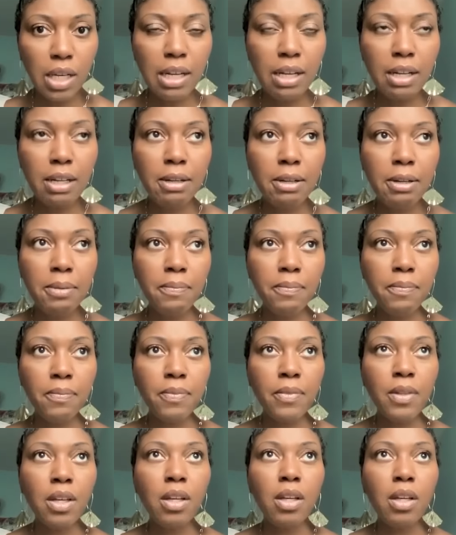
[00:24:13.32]
um,
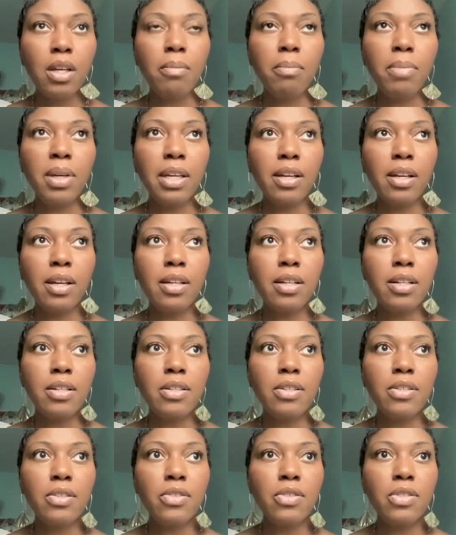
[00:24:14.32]

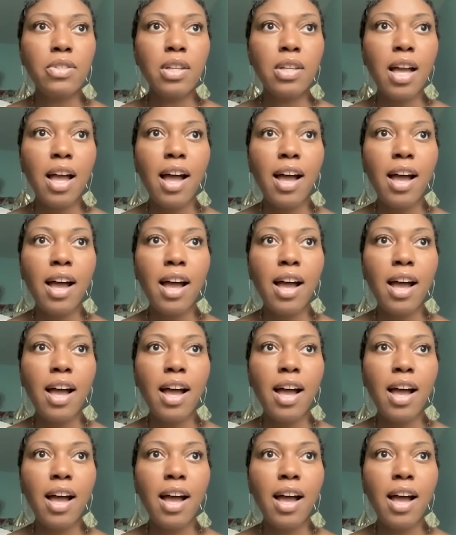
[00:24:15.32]
because